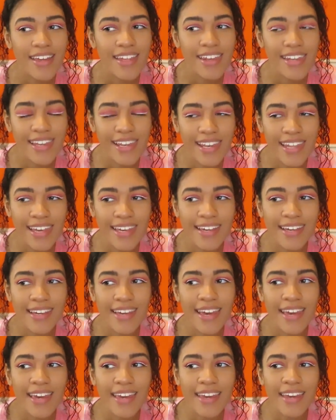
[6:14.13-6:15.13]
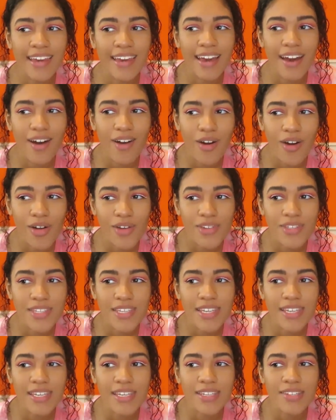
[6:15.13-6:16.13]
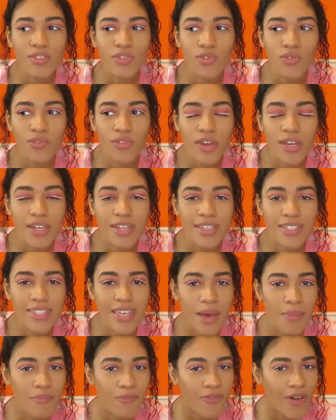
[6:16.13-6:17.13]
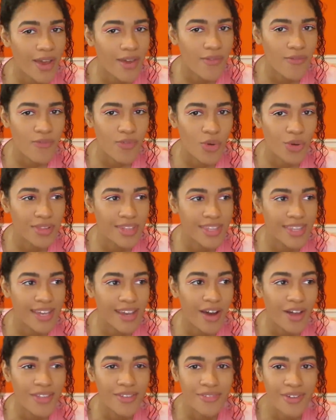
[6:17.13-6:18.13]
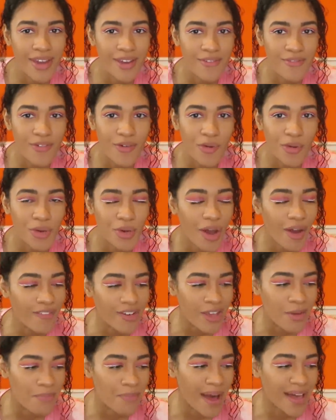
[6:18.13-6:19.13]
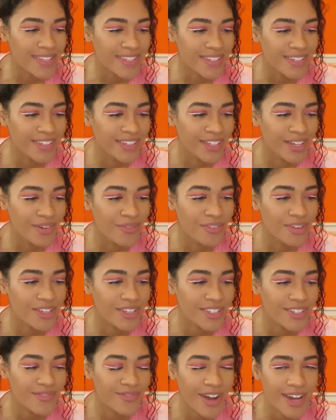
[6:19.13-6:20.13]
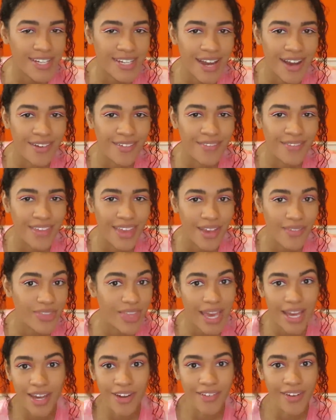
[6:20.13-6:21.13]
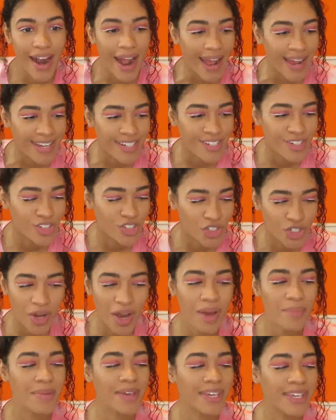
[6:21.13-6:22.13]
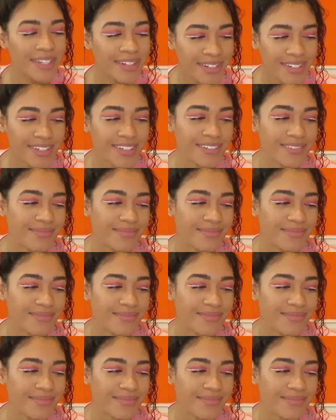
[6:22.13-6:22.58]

Lily, Ozzy and Finn as their fave four, then they are the fave four. You can't really battle the others to find out if they're correct. Do you know what I mean?